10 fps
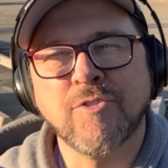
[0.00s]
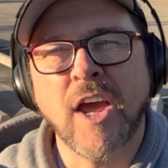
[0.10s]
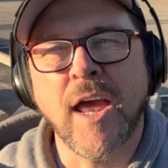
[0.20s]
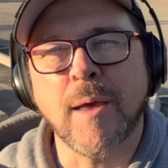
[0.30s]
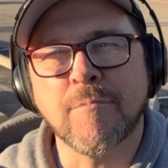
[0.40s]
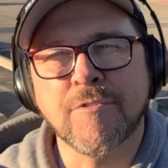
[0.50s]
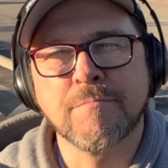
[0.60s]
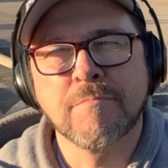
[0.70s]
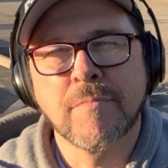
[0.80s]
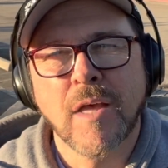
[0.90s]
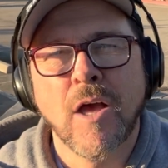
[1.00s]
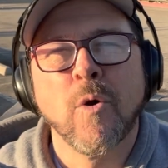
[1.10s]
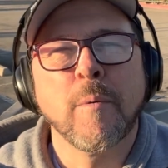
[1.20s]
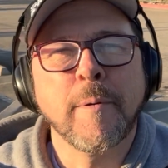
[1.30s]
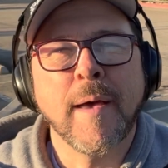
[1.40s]
James.
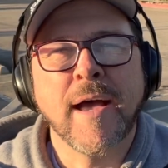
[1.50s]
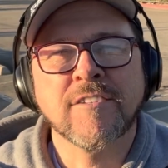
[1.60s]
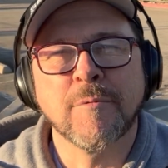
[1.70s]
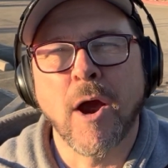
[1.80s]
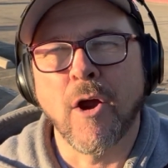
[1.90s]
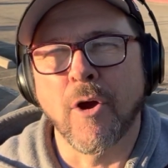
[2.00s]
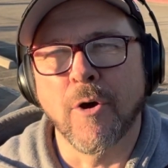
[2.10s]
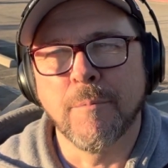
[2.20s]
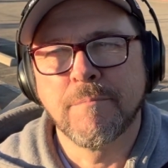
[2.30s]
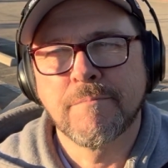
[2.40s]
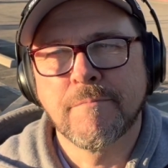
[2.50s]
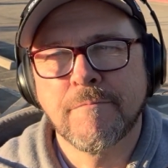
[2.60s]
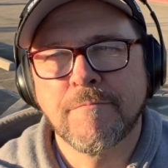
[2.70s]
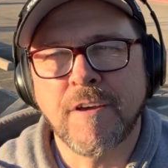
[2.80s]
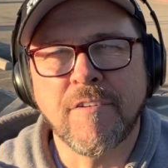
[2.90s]
We'll be back tomorrow.
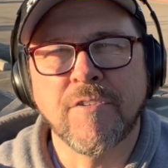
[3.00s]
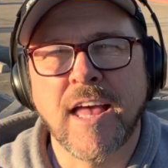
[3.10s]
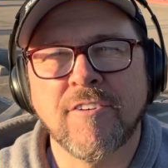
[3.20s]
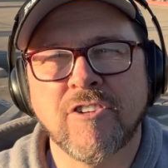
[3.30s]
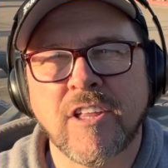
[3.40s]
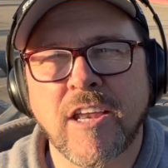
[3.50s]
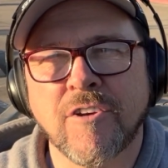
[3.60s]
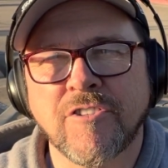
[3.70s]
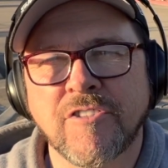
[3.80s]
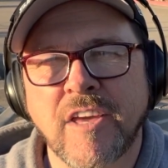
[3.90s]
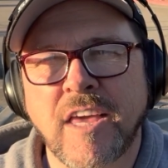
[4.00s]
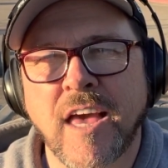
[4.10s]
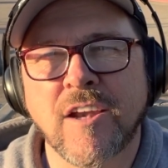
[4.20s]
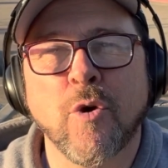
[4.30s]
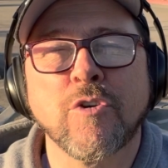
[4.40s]
Faithful Angelenos is a
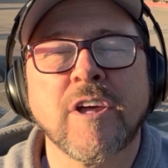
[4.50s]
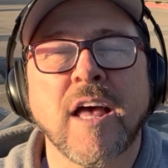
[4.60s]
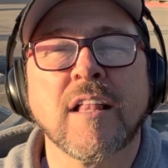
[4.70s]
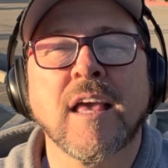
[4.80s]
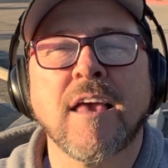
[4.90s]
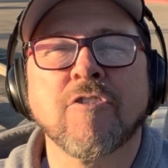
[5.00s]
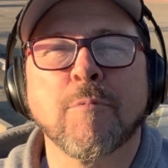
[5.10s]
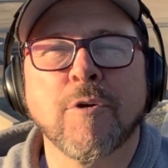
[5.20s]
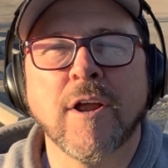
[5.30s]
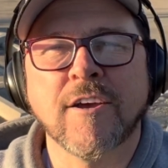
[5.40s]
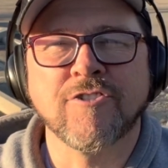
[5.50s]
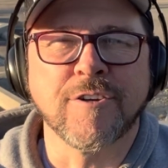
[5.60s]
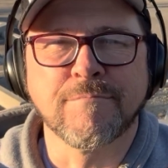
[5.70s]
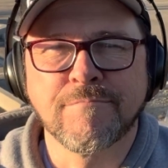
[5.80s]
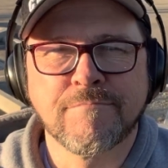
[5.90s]
Kian Corta El Queso
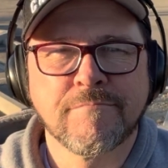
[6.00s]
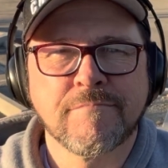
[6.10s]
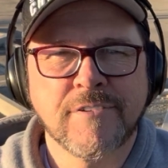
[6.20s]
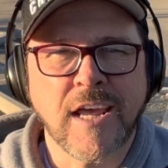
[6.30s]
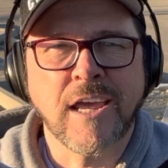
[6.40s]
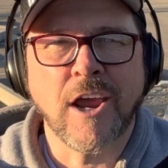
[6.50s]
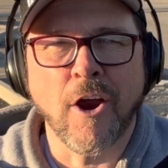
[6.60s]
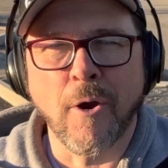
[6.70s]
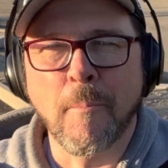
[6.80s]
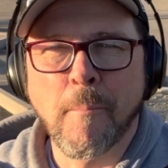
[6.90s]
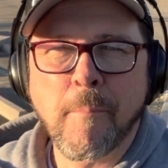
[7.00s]
production. Take care.